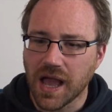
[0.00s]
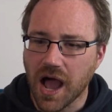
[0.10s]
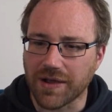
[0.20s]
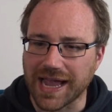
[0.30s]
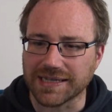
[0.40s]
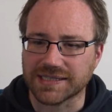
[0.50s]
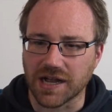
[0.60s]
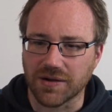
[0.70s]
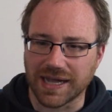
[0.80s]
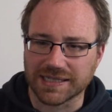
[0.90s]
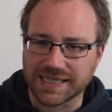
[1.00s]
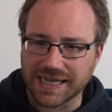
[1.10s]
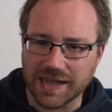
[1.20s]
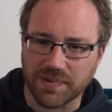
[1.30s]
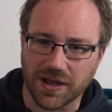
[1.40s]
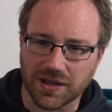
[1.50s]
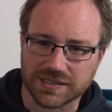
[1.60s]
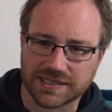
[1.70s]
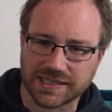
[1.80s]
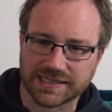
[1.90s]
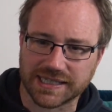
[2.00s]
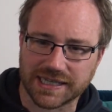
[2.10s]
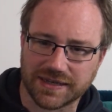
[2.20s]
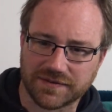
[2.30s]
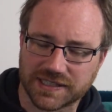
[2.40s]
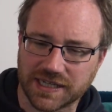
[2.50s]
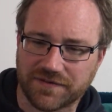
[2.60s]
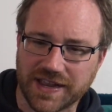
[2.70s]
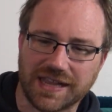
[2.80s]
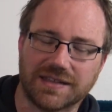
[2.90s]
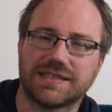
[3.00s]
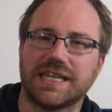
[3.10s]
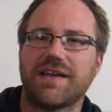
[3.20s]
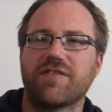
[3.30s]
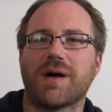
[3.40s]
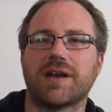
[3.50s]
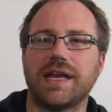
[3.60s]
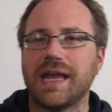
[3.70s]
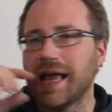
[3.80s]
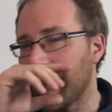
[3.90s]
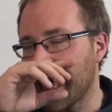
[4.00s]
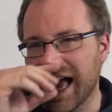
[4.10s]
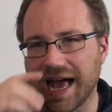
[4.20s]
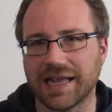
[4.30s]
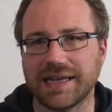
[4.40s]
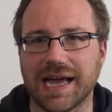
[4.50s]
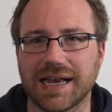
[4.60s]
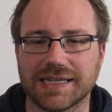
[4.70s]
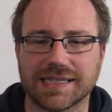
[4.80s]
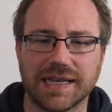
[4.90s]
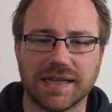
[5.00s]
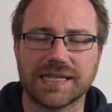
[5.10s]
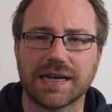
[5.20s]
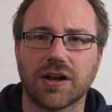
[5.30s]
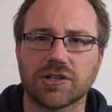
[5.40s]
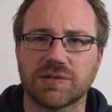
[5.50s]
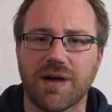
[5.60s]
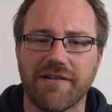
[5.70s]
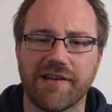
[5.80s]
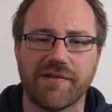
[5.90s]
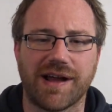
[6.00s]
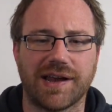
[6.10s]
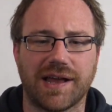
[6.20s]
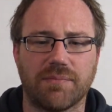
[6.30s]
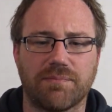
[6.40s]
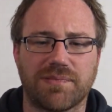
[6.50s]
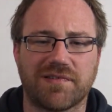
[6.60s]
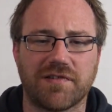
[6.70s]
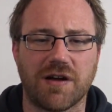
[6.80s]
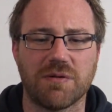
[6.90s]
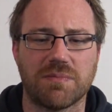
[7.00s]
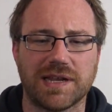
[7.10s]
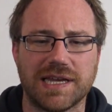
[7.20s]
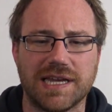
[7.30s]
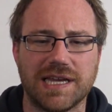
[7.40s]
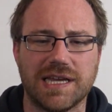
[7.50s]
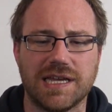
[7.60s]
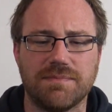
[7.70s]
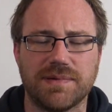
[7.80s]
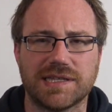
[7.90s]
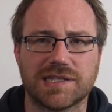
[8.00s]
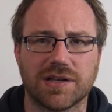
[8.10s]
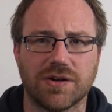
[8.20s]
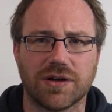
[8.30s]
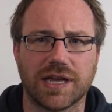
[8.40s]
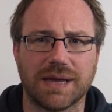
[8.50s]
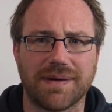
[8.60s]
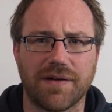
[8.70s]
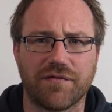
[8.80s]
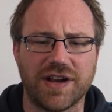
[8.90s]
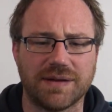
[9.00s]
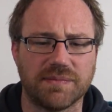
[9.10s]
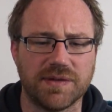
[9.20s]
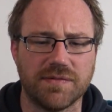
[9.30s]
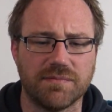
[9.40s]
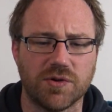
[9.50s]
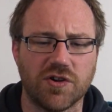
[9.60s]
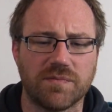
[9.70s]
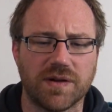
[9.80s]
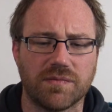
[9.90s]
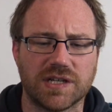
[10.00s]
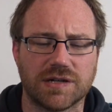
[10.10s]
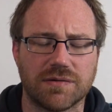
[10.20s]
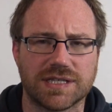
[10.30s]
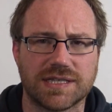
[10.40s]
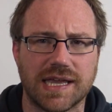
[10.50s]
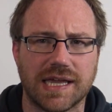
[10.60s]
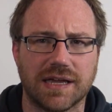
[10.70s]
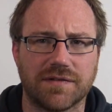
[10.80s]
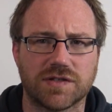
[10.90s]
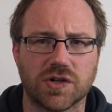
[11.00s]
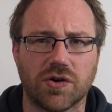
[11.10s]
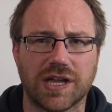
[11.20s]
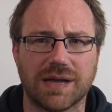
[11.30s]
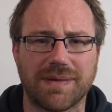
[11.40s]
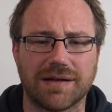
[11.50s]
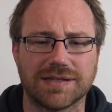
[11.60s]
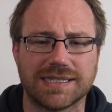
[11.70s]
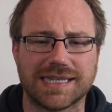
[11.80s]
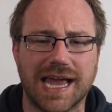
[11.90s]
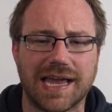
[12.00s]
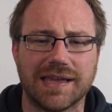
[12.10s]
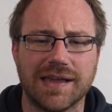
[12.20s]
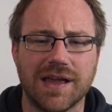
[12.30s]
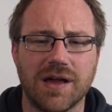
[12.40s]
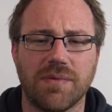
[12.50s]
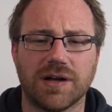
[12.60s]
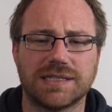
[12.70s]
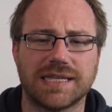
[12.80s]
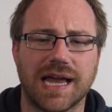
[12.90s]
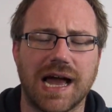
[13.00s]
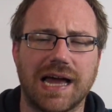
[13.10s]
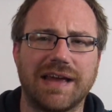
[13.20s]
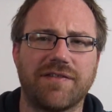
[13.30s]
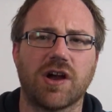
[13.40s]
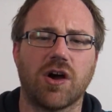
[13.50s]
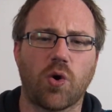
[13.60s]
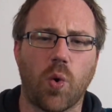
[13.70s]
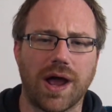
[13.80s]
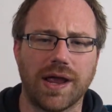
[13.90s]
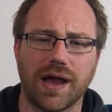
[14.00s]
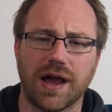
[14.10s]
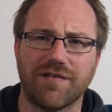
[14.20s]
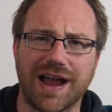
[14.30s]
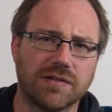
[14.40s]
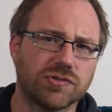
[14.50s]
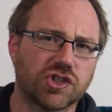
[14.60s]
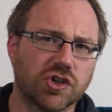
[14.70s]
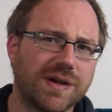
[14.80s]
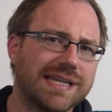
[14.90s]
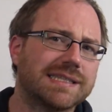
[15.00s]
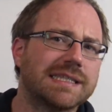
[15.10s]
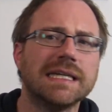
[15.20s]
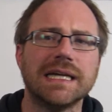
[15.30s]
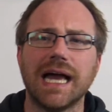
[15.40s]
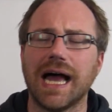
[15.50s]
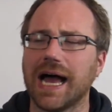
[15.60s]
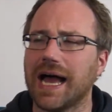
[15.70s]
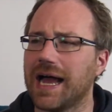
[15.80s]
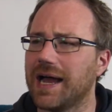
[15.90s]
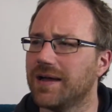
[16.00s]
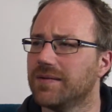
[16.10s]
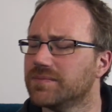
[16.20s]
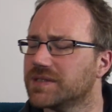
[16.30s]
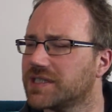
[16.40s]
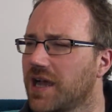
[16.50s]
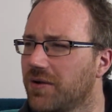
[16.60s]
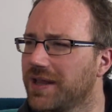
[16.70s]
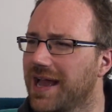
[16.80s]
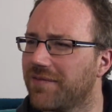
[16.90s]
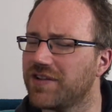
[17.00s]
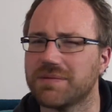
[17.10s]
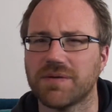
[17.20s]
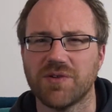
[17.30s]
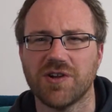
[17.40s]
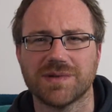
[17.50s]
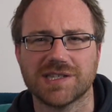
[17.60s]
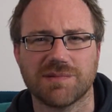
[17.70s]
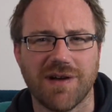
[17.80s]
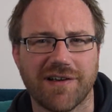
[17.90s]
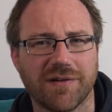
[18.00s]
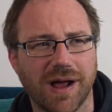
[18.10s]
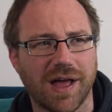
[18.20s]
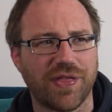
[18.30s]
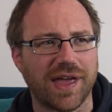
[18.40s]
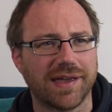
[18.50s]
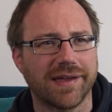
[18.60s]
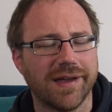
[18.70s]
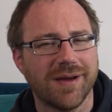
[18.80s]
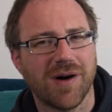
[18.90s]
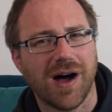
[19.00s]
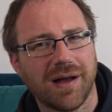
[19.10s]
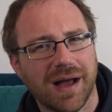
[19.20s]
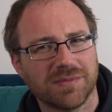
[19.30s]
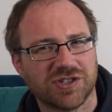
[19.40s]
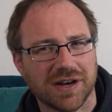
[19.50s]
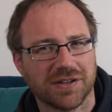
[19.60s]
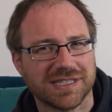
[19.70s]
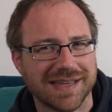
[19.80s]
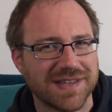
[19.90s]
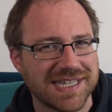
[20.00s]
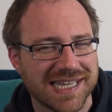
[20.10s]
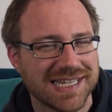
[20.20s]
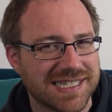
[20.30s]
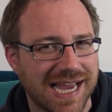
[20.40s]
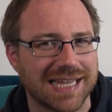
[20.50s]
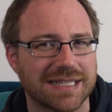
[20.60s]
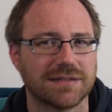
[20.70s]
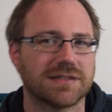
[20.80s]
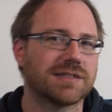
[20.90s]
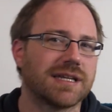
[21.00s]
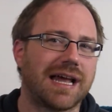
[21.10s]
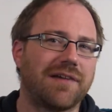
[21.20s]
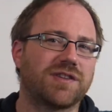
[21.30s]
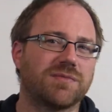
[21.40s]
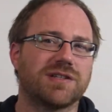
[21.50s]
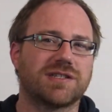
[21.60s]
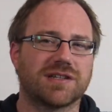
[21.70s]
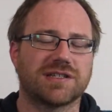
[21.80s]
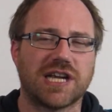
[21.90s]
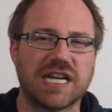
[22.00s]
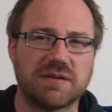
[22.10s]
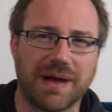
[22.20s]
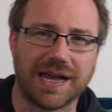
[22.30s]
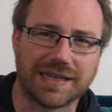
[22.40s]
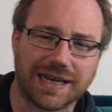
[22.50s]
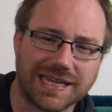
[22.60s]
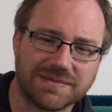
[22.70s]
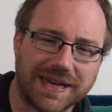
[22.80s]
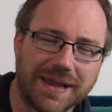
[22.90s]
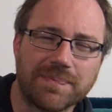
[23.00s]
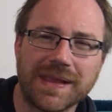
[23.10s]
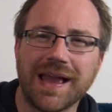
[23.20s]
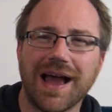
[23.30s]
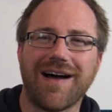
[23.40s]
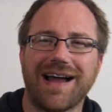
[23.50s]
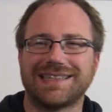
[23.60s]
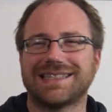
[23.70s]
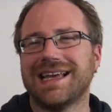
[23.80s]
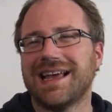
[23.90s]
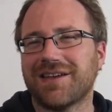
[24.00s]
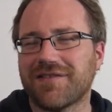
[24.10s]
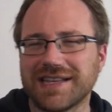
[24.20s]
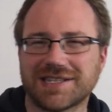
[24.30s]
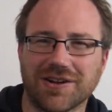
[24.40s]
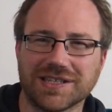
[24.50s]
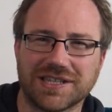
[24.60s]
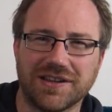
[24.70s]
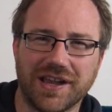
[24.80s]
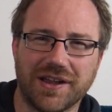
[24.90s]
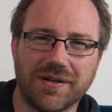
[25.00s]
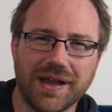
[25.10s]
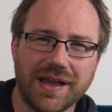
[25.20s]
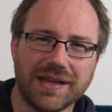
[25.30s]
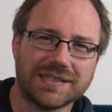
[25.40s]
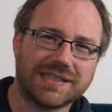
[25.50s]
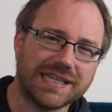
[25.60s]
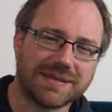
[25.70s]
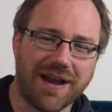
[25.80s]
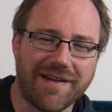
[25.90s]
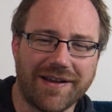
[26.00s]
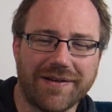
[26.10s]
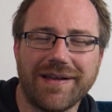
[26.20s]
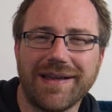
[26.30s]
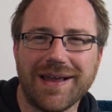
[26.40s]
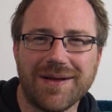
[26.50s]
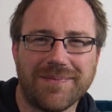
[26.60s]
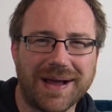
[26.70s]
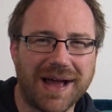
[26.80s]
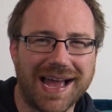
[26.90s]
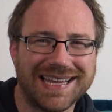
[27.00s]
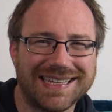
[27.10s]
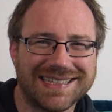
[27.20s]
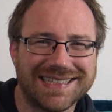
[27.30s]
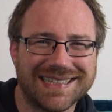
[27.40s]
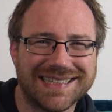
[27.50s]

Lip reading: Okay, so see you later, Paul. See you, Steve. See you, Phil. See you, everybody. And yeah, like I say, 10 o'clock tomorrow, and I'll probably be talking about freedom of movement, which I was thinking of talking about today, but I never got quite around to it. So yeah, freedom of movement tomorrow, I think. But I'm trying not to give these things titles until afterwards because I changed my mind at the last minute. All right, great talking to you. See you tomorrow. Bye-bye.